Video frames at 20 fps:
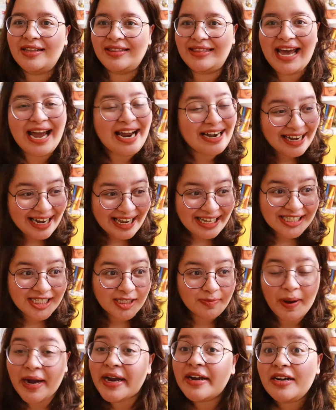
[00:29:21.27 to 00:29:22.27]
that
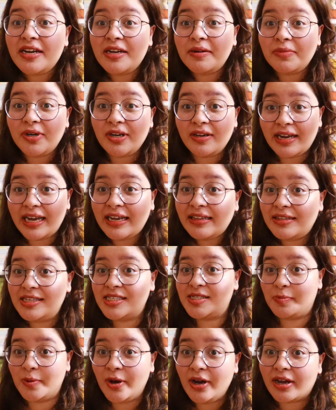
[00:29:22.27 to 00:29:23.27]
inspired him to write
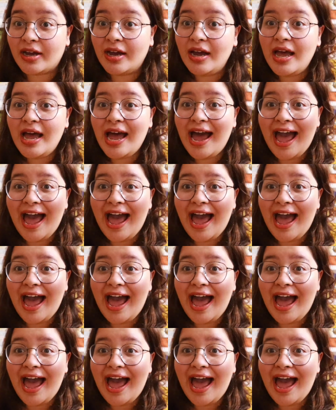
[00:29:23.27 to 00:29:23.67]
this book.